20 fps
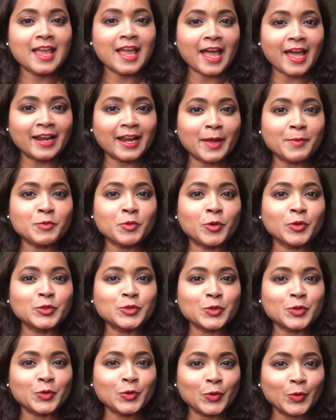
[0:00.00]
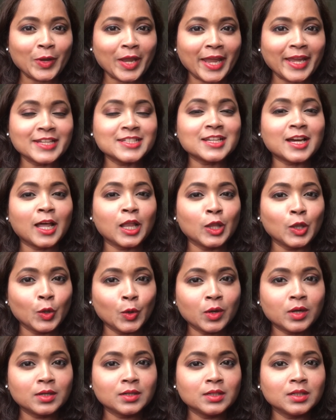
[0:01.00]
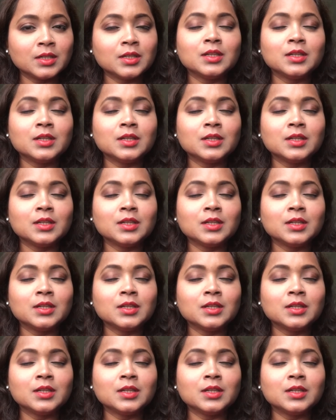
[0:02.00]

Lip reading: and I'm going to create a look